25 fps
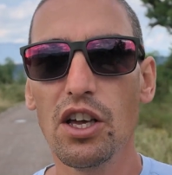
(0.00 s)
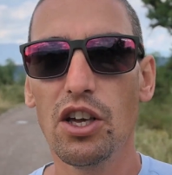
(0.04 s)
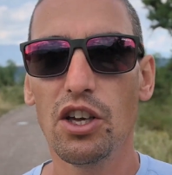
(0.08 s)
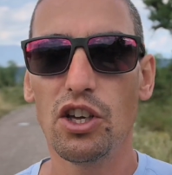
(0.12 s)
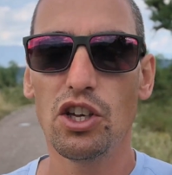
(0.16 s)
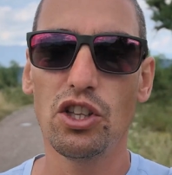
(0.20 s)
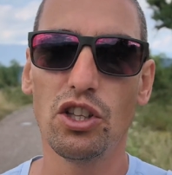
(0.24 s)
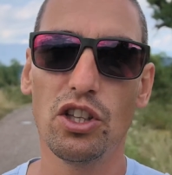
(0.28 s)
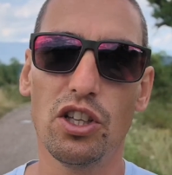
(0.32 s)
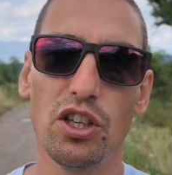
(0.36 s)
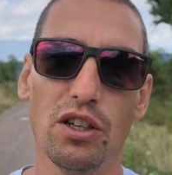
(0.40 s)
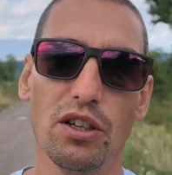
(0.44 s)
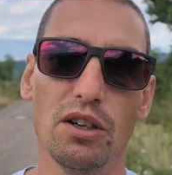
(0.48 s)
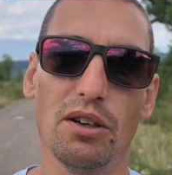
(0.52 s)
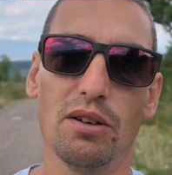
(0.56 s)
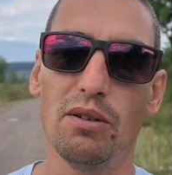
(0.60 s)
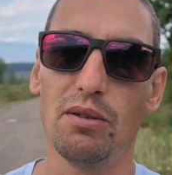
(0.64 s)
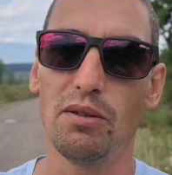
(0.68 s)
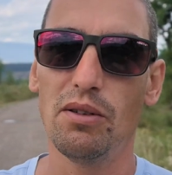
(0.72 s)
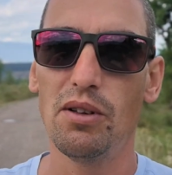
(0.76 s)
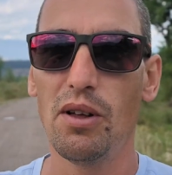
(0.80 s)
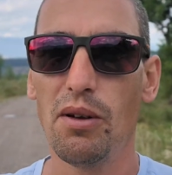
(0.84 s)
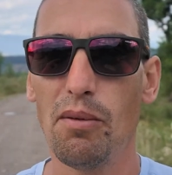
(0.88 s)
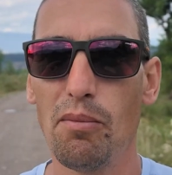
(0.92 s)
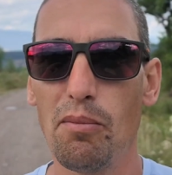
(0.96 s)
in the
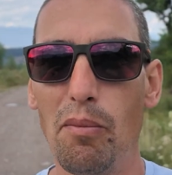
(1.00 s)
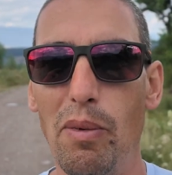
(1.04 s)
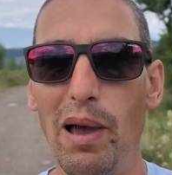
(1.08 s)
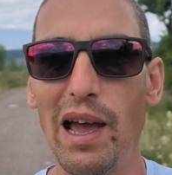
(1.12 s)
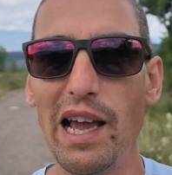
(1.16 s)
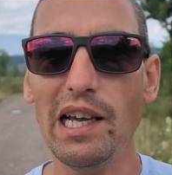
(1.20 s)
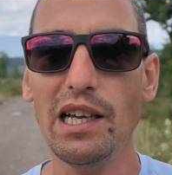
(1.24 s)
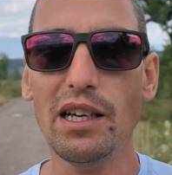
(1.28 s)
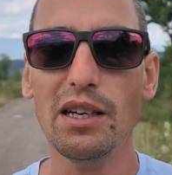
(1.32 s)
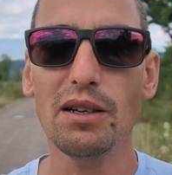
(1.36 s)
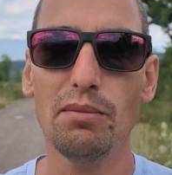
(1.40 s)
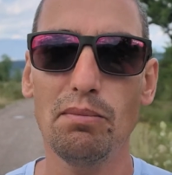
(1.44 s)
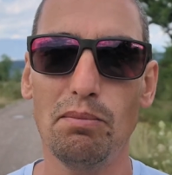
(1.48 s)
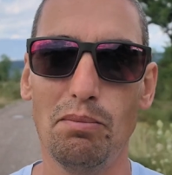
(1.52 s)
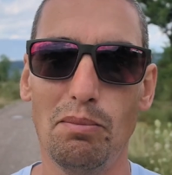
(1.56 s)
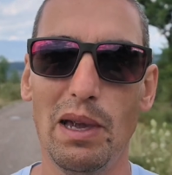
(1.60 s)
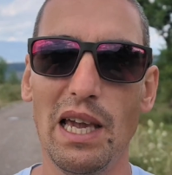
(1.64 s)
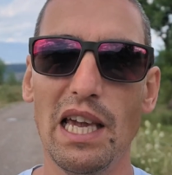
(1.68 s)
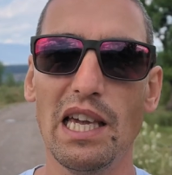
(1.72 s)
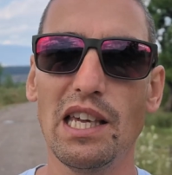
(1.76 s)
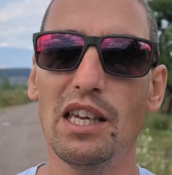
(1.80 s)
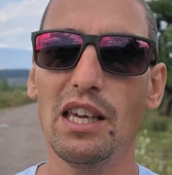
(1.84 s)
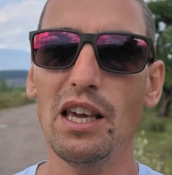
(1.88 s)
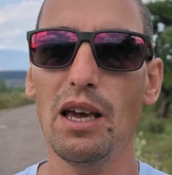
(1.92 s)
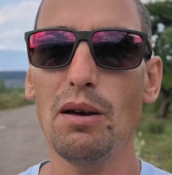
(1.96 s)
back
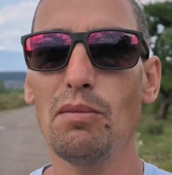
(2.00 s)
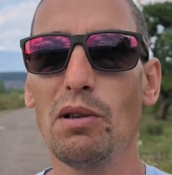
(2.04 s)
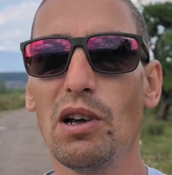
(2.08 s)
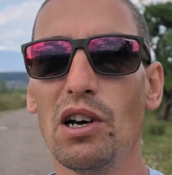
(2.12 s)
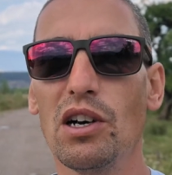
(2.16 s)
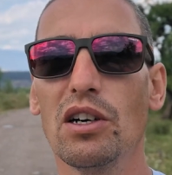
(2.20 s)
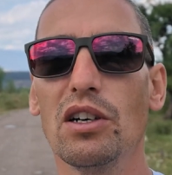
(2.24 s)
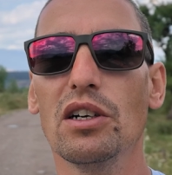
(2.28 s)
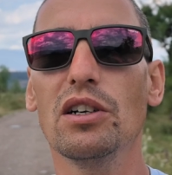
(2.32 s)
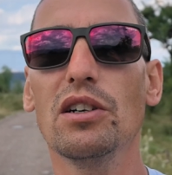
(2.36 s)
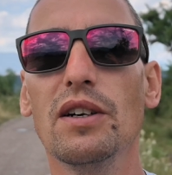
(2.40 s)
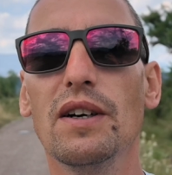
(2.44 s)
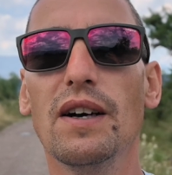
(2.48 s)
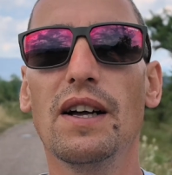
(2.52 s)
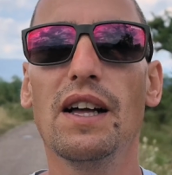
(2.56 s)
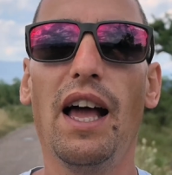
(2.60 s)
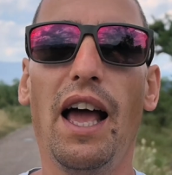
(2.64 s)
main camera.